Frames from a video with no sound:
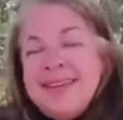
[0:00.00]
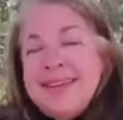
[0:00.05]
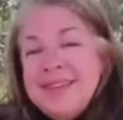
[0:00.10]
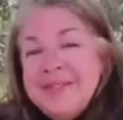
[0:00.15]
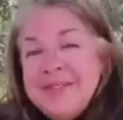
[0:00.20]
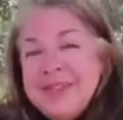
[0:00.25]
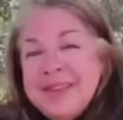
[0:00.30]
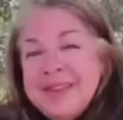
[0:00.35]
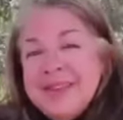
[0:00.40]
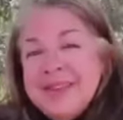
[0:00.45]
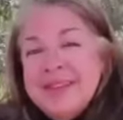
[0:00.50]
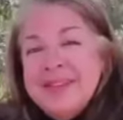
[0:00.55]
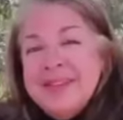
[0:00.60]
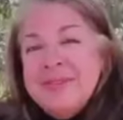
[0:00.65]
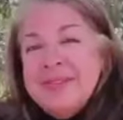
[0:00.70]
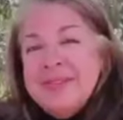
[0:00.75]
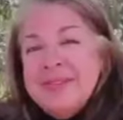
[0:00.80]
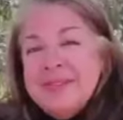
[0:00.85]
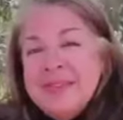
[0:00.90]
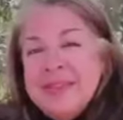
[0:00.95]
even
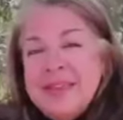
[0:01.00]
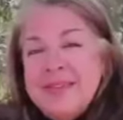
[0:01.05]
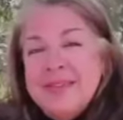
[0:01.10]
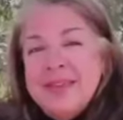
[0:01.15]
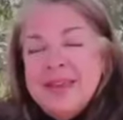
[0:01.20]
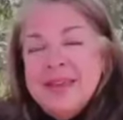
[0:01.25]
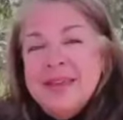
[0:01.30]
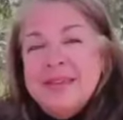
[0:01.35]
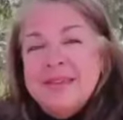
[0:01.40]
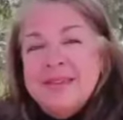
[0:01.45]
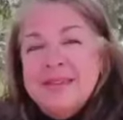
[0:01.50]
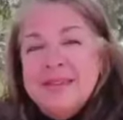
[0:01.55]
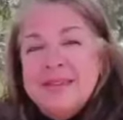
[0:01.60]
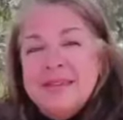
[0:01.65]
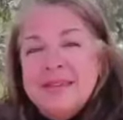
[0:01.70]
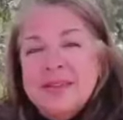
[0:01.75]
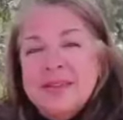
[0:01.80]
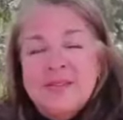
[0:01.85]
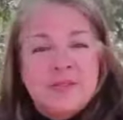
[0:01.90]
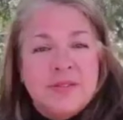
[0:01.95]
if it's leaving us
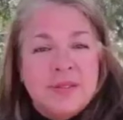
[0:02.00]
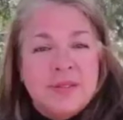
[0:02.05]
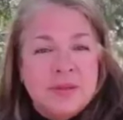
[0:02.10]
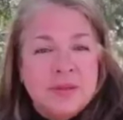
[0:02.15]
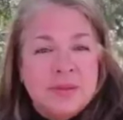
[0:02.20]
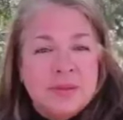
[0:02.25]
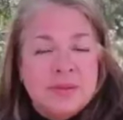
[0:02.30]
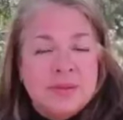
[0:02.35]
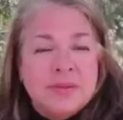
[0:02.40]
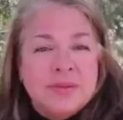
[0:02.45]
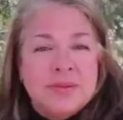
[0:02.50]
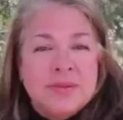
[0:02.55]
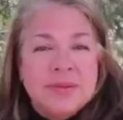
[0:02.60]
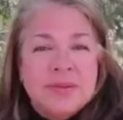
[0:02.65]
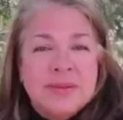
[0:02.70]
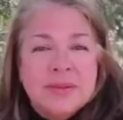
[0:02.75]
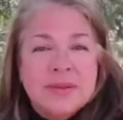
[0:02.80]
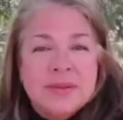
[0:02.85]
confused,